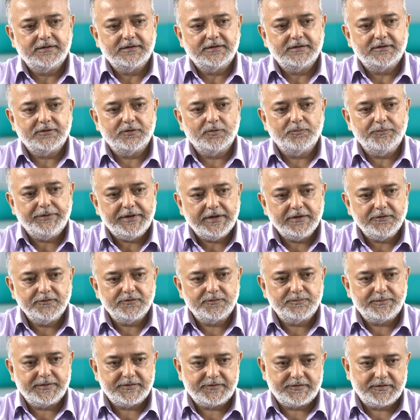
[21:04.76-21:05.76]
you know beings
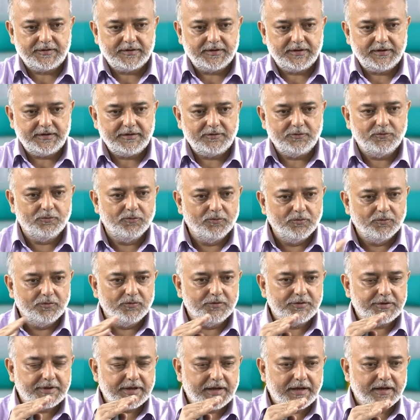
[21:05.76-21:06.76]
basically who
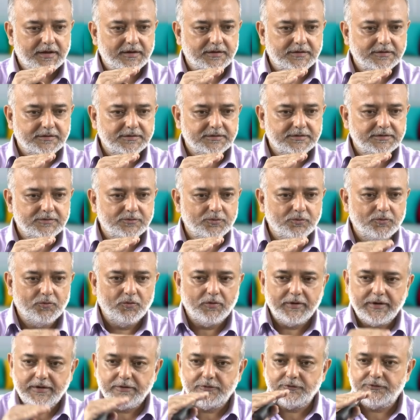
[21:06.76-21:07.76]
take who go
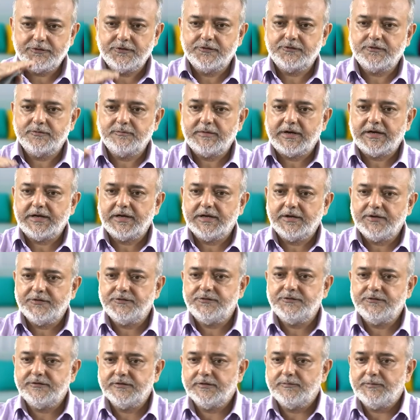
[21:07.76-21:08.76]
into systematic
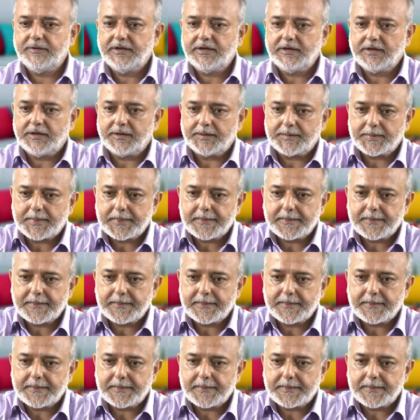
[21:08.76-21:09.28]
decision making